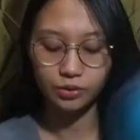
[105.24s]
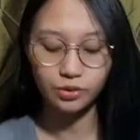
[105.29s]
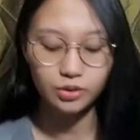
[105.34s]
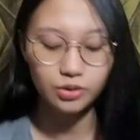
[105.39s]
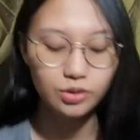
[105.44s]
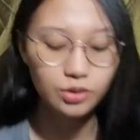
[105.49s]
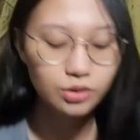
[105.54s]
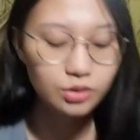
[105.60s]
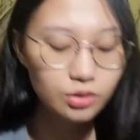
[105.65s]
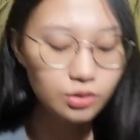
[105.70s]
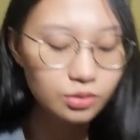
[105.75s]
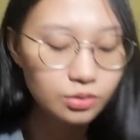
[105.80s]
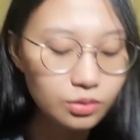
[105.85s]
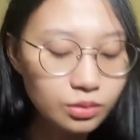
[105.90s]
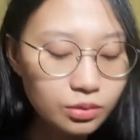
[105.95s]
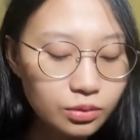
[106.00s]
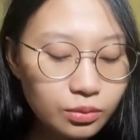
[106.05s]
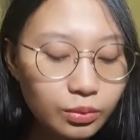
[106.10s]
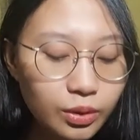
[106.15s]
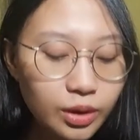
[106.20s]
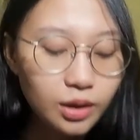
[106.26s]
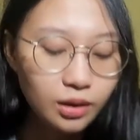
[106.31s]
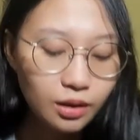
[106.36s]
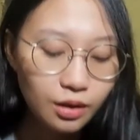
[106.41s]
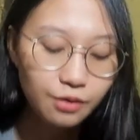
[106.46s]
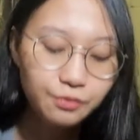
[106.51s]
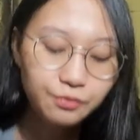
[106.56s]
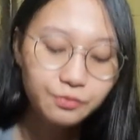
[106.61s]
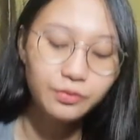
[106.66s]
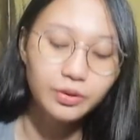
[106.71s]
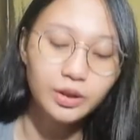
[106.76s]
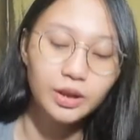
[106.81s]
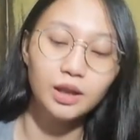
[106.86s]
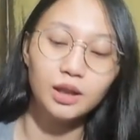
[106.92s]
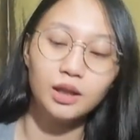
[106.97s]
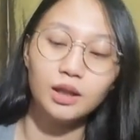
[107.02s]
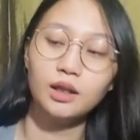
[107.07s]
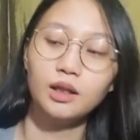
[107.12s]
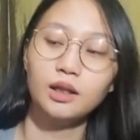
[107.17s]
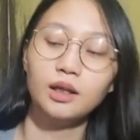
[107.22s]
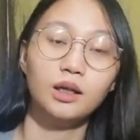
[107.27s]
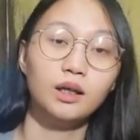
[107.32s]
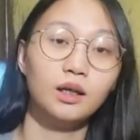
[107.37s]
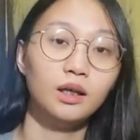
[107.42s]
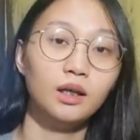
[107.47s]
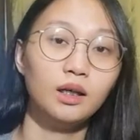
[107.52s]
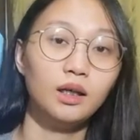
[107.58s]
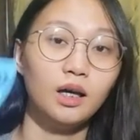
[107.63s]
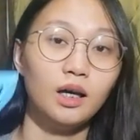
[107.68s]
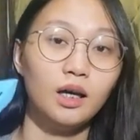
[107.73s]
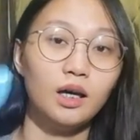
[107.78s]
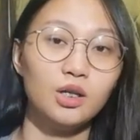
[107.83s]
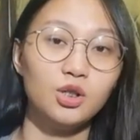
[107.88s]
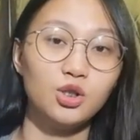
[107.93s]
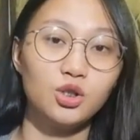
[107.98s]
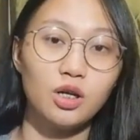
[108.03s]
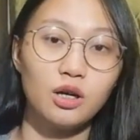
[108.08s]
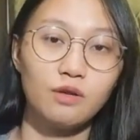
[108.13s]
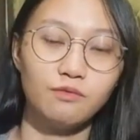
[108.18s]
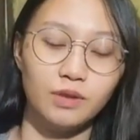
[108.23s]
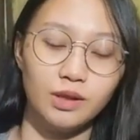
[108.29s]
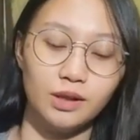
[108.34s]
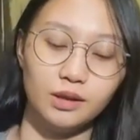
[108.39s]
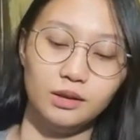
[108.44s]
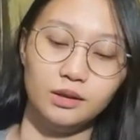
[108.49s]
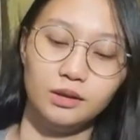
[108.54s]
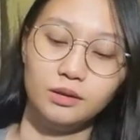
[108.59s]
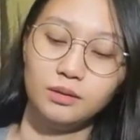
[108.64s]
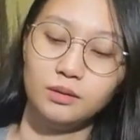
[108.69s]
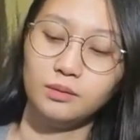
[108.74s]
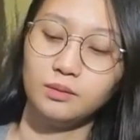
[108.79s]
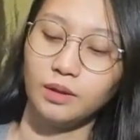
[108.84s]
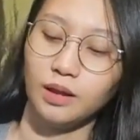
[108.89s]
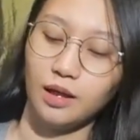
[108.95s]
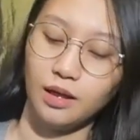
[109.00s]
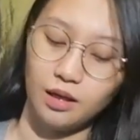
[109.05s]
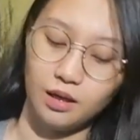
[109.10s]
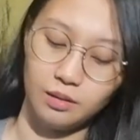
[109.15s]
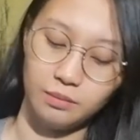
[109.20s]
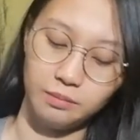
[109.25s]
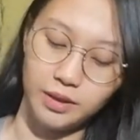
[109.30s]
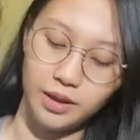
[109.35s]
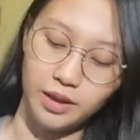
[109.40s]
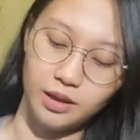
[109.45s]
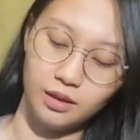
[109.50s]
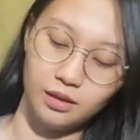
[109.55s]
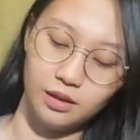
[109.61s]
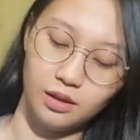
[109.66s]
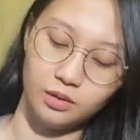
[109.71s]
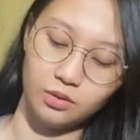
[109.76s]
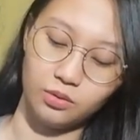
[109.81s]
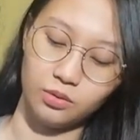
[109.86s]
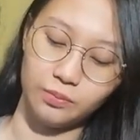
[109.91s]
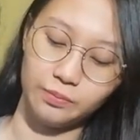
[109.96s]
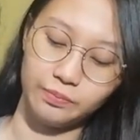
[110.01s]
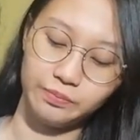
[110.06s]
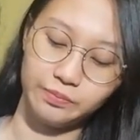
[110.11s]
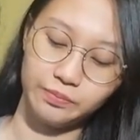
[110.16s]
course, with a free shovel. Ayan, para dito.